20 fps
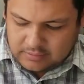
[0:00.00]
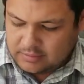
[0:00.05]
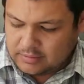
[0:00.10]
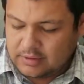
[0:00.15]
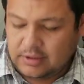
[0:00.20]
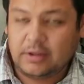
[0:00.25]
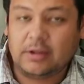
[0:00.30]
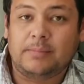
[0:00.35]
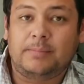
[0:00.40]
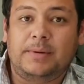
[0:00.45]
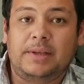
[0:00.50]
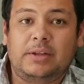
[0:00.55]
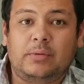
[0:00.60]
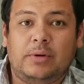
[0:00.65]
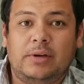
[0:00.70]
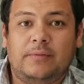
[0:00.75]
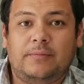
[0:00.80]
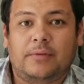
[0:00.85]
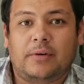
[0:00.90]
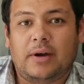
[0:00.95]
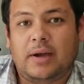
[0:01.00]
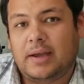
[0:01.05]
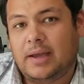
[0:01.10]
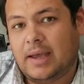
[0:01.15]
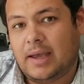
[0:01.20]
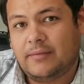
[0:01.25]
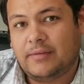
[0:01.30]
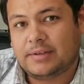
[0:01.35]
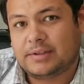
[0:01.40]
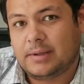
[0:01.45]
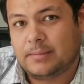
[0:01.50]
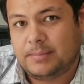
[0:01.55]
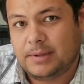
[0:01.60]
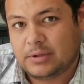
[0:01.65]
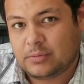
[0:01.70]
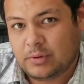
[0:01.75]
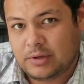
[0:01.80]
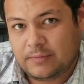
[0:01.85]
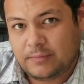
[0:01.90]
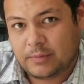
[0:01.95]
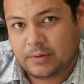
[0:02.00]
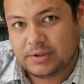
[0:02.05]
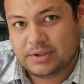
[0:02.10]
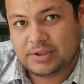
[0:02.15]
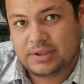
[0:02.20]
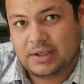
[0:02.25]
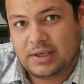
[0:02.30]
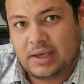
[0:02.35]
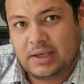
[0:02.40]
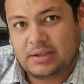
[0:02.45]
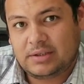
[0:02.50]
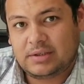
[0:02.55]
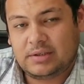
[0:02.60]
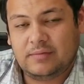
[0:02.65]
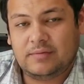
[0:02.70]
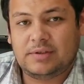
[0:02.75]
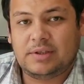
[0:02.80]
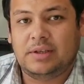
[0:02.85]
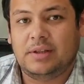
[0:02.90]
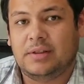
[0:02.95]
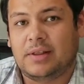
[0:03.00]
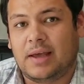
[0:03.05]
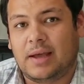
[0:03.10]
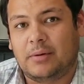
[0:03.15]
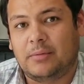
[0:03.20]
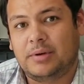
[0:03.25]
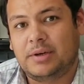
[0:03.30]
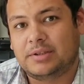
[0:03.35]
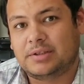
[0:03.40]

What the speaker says: The other B24 I have is the B24zh. You've seen that one.